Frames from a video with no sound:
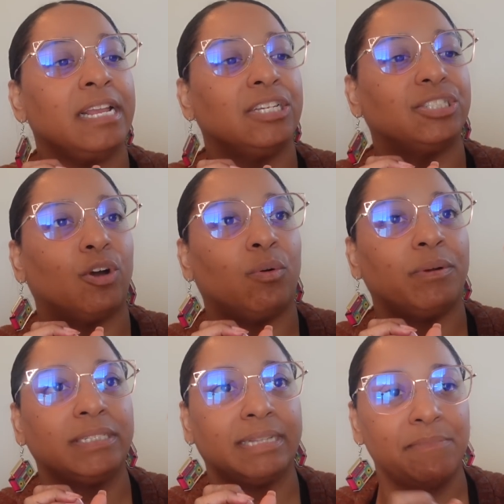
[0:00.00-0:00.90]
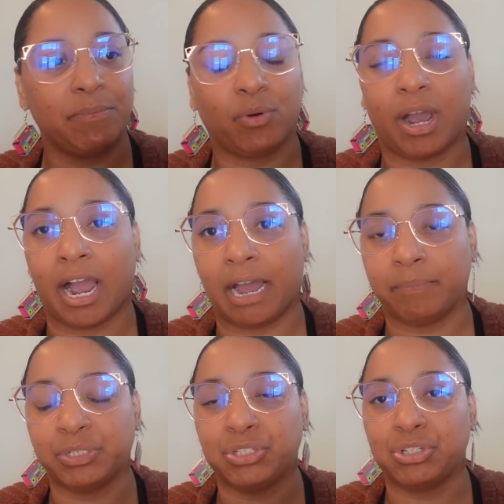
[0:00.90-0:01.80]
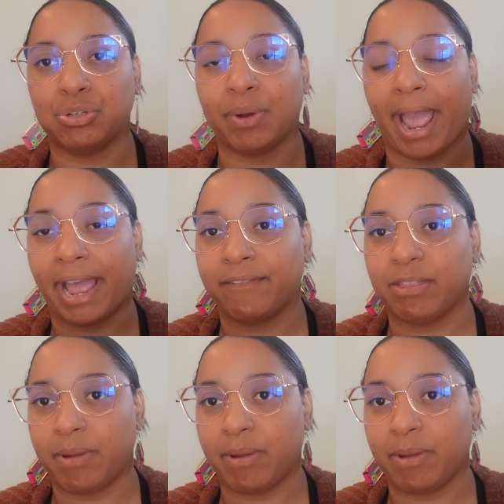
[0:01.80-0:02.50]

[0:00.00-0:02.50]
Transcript: So some people opt to have